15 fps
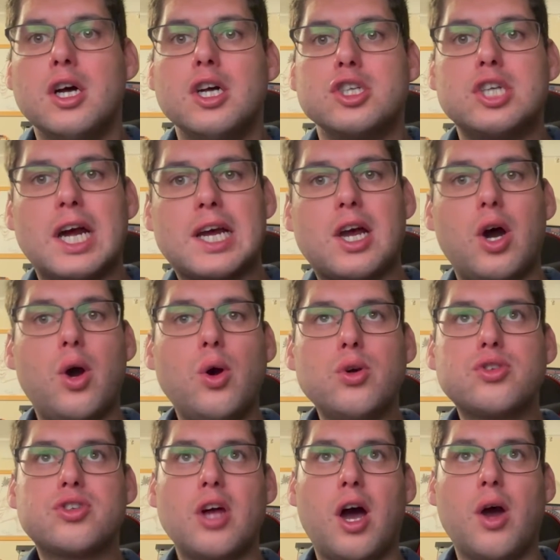Xhaka
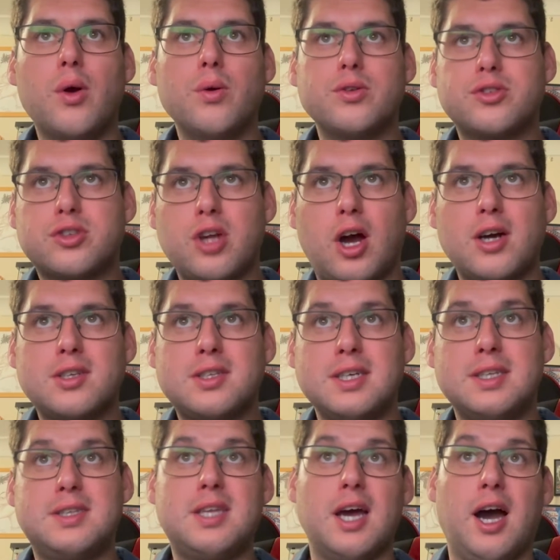also
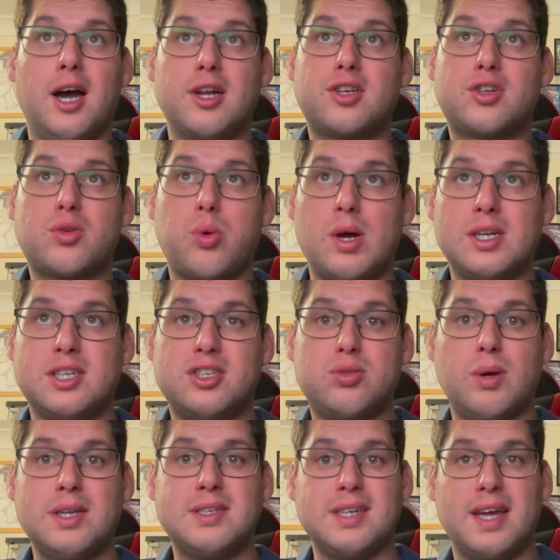started the
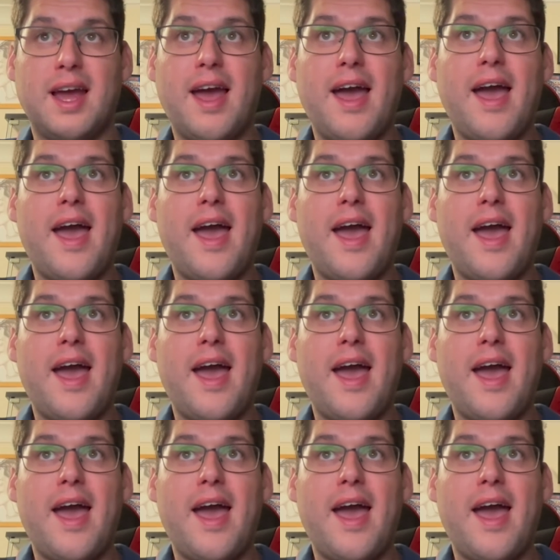2020